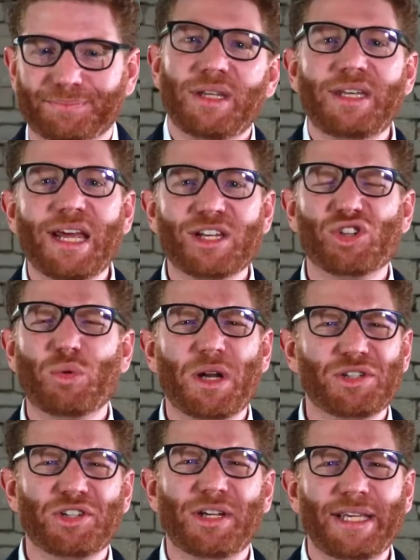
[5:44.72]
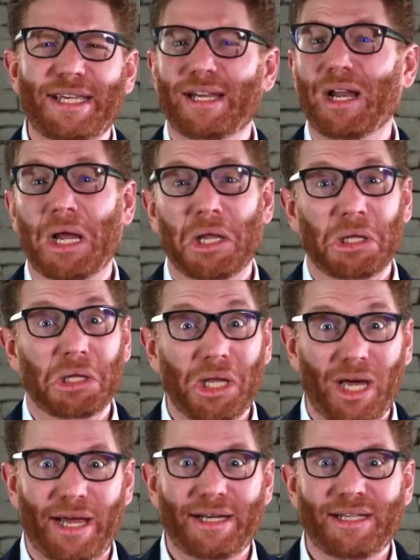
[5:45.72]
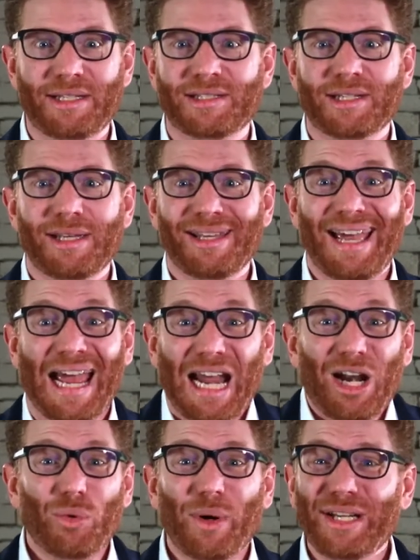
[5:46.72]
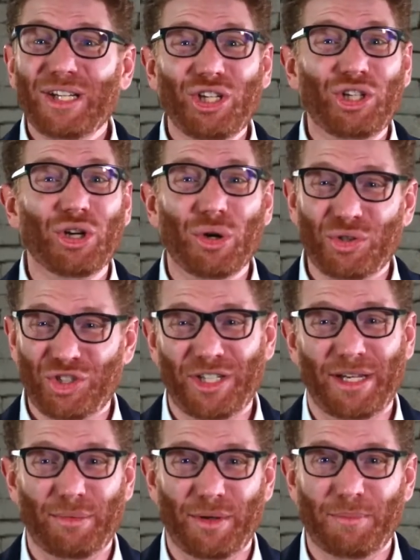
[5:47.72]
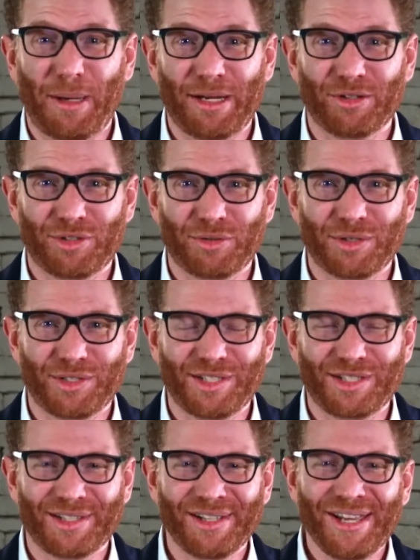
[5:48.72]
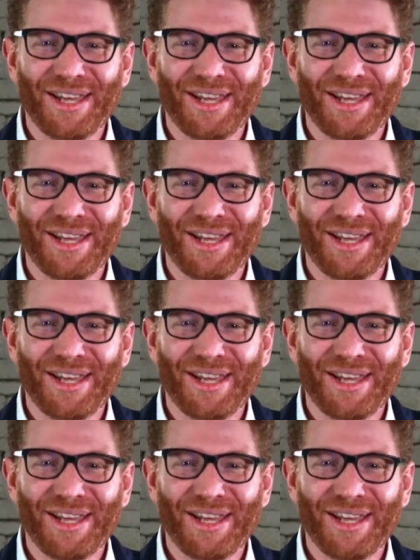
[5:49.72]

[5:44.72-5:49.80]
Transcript: The next question I get a lot is, how do I negotiate with payer sources?